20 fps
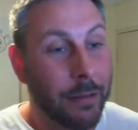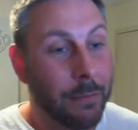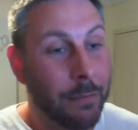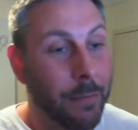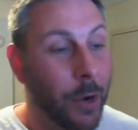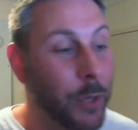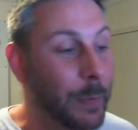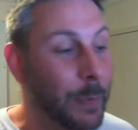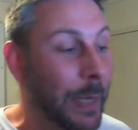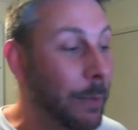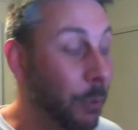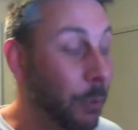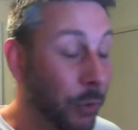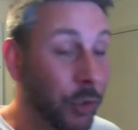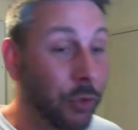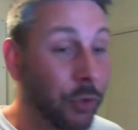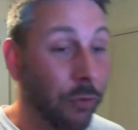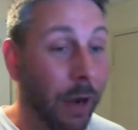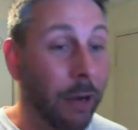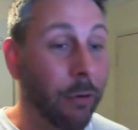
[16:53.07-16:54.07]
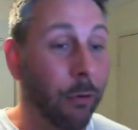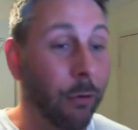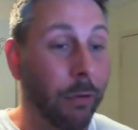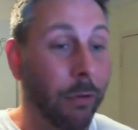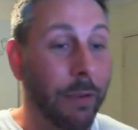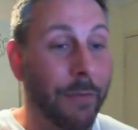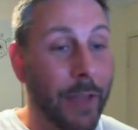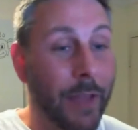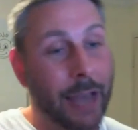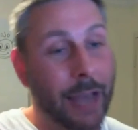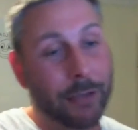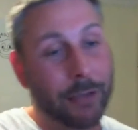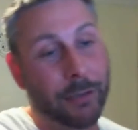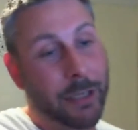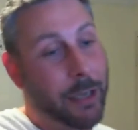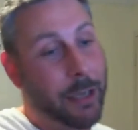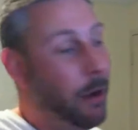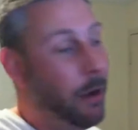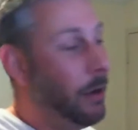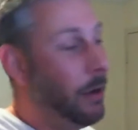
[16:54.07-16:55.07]
most people struggle if they actually
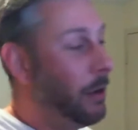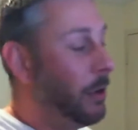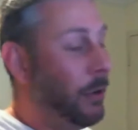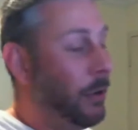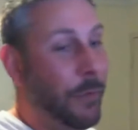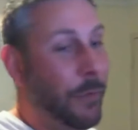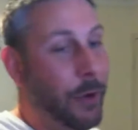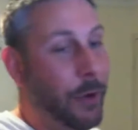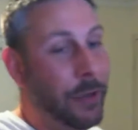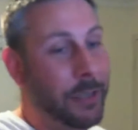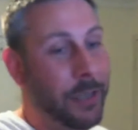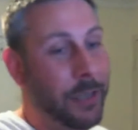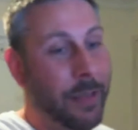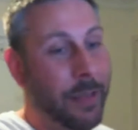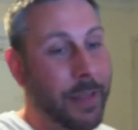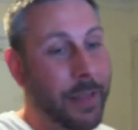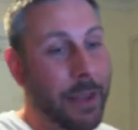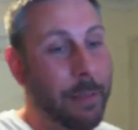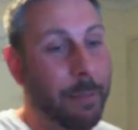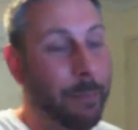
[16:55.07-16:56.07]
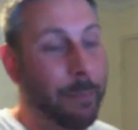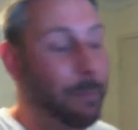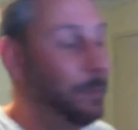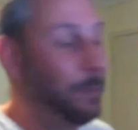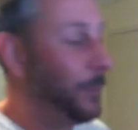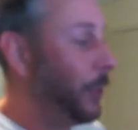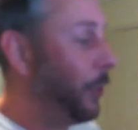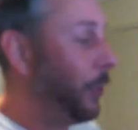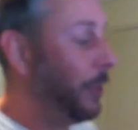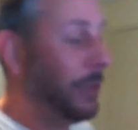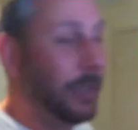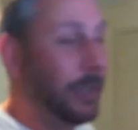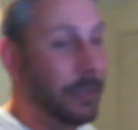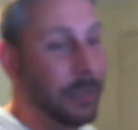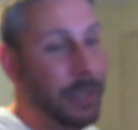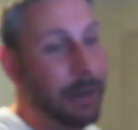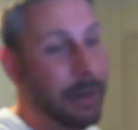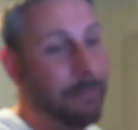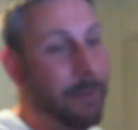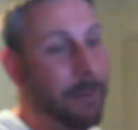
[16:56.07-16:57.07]
go to university and they're turned into
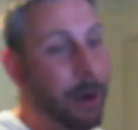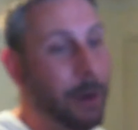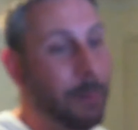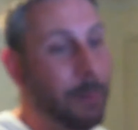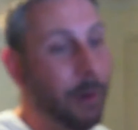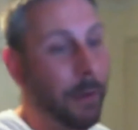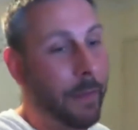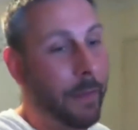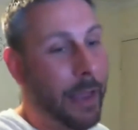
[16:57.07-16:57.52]
that robot.